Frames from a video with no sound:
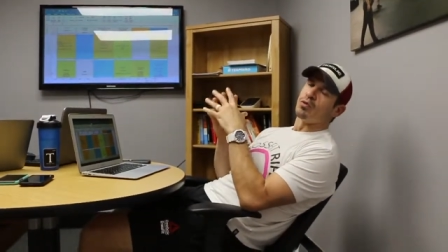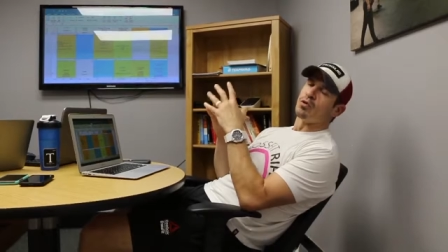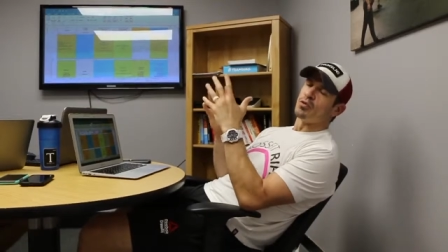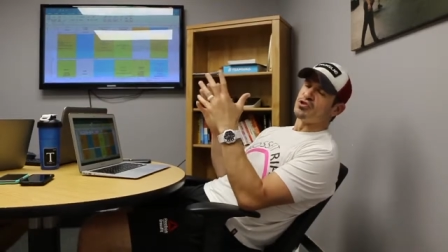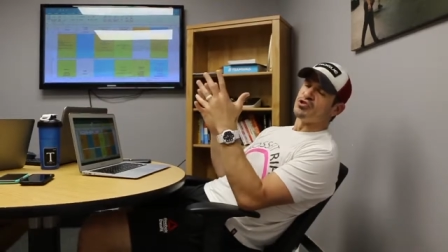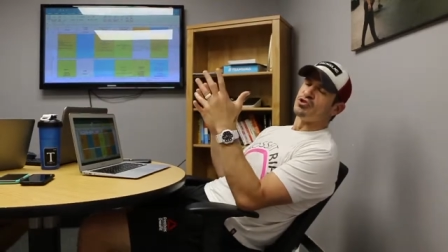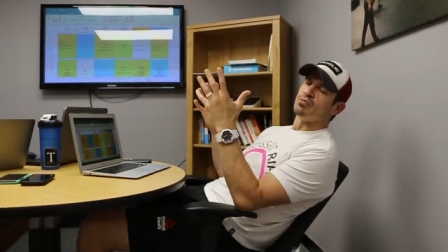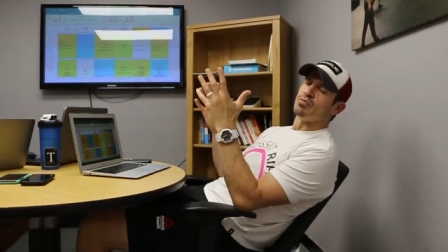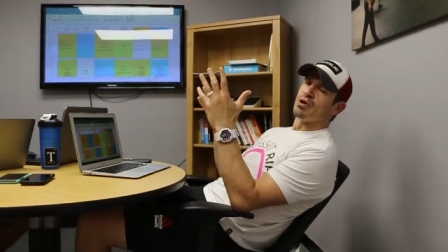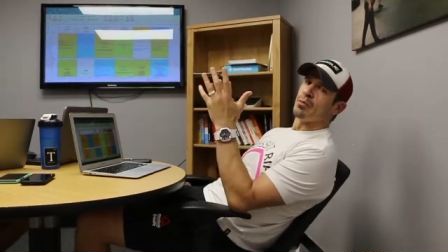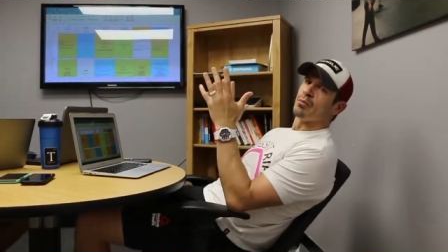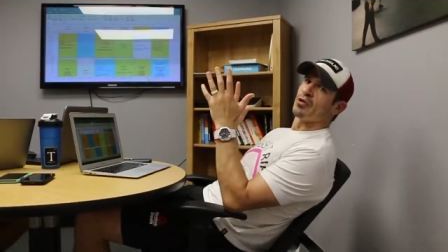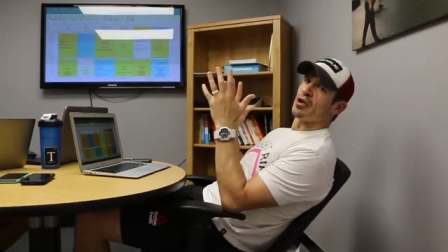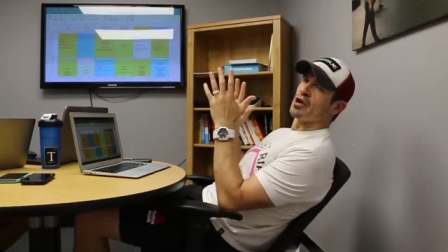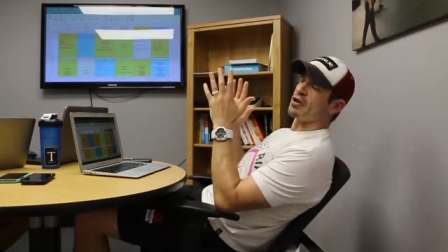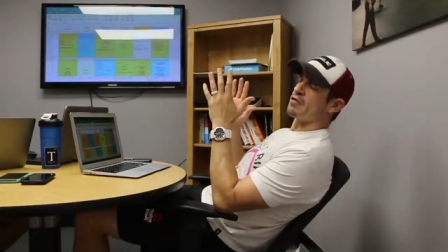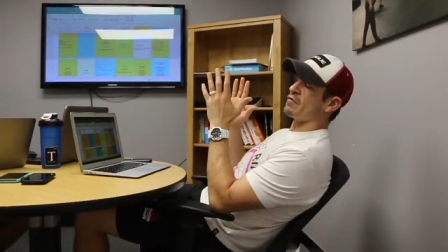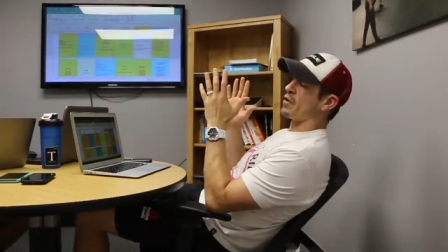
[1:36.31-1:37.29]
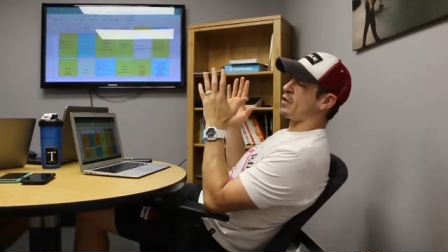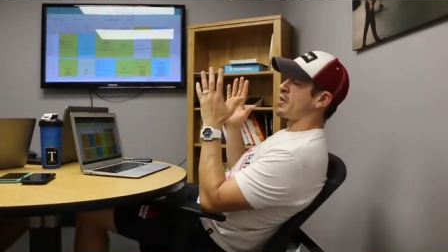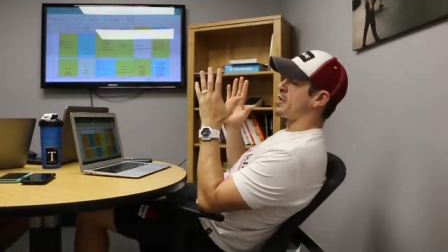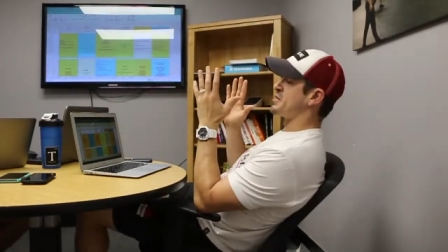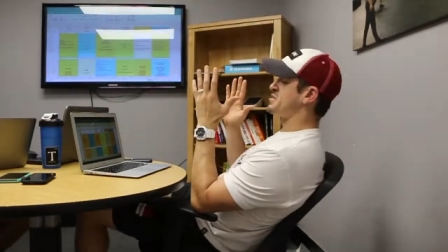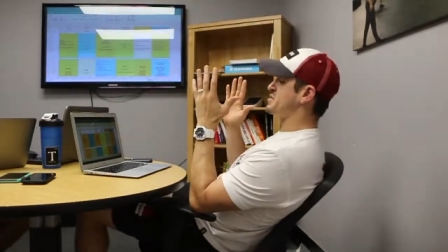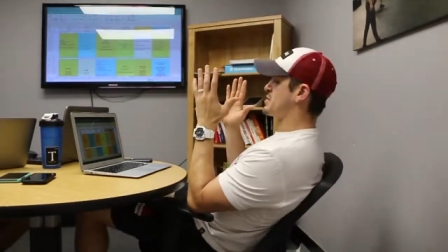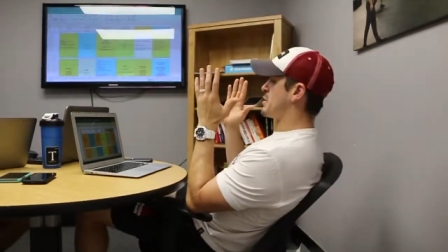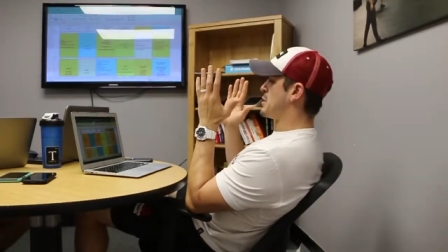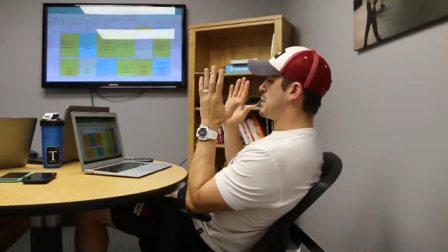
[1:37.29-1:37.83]
but we should be applying
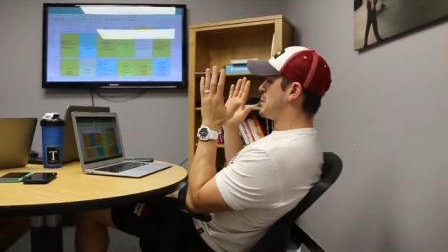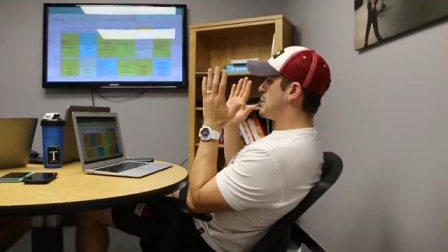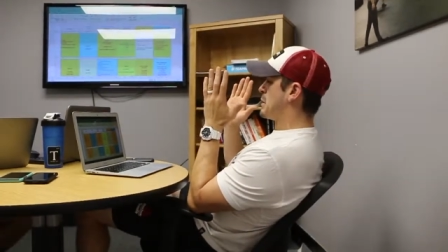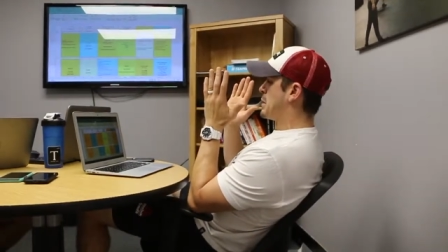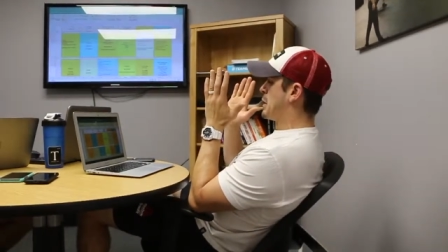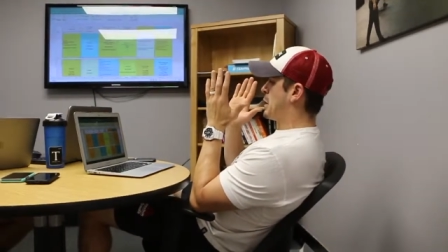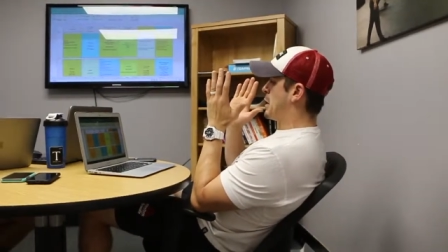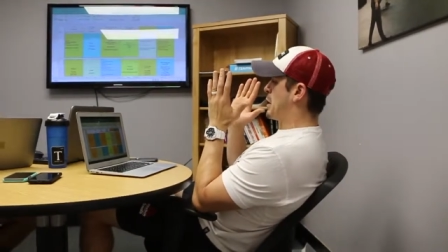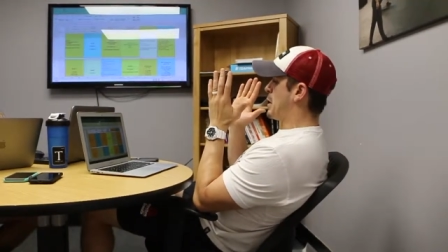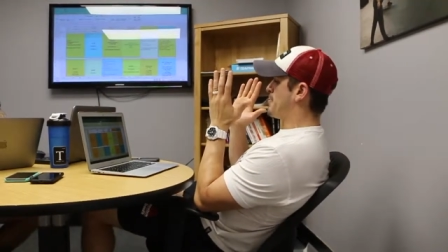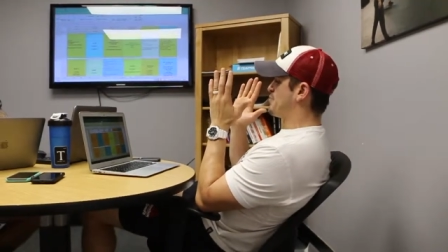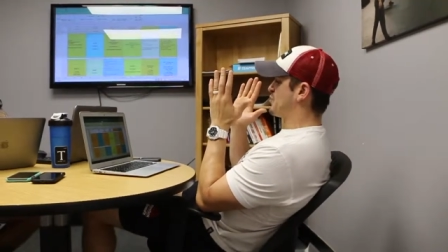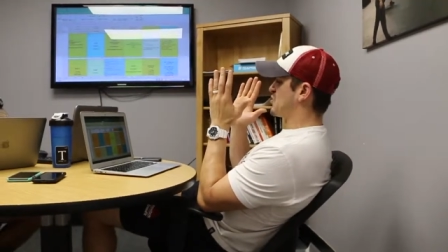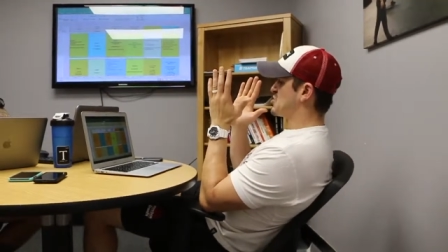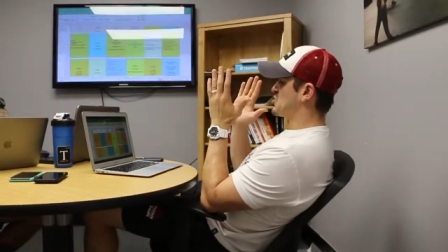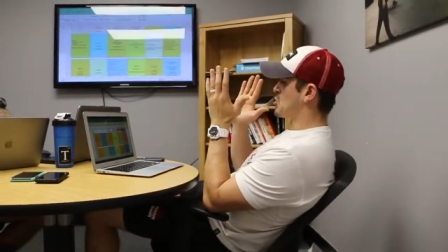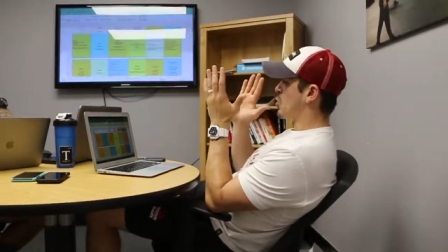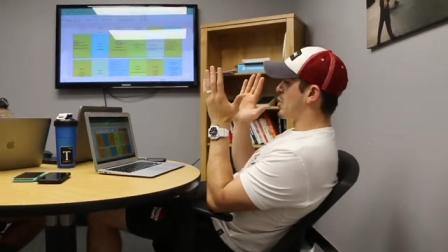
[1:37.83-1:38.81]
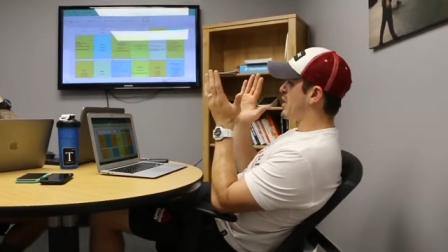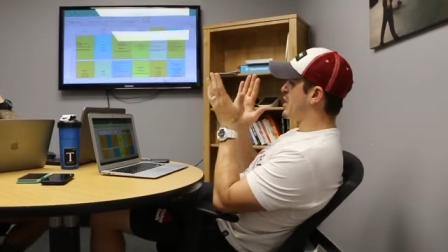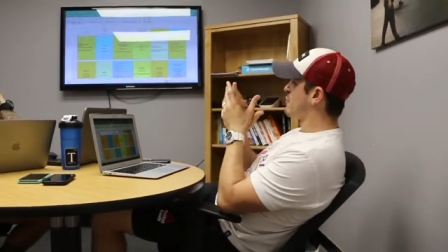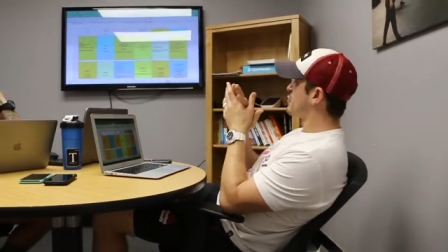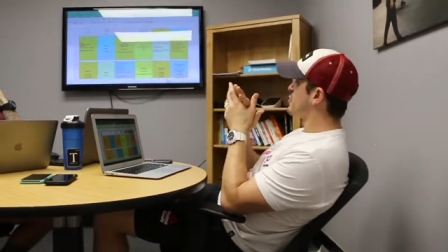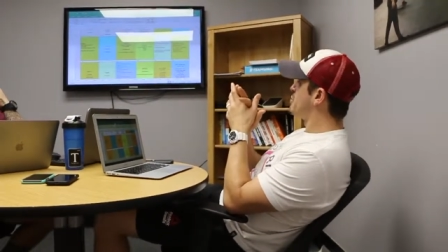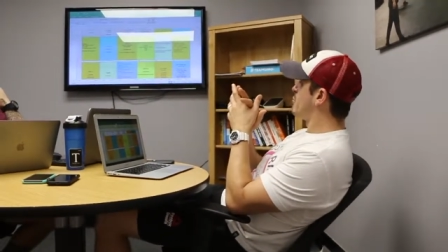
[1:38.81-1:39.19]
variance. So every